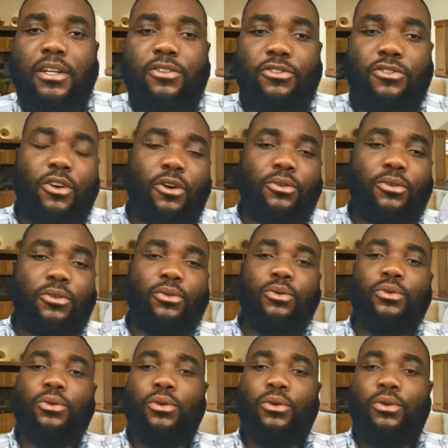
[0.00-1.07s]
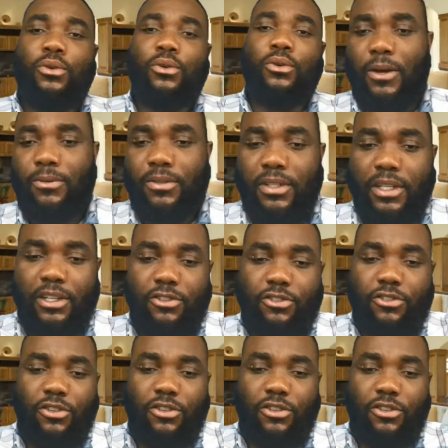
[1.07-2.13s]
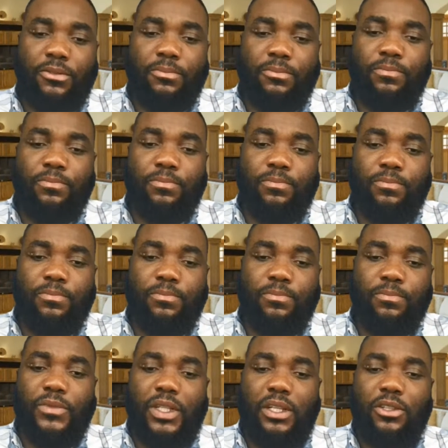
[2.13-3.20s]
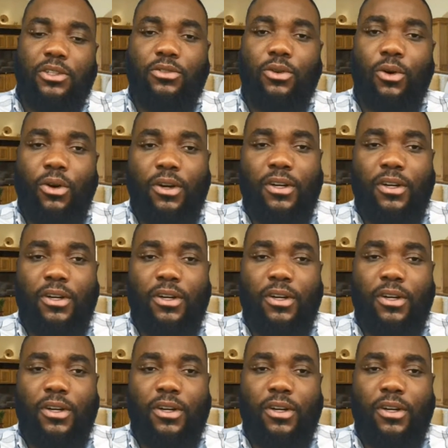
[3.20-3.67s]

johnughulufoundation.org.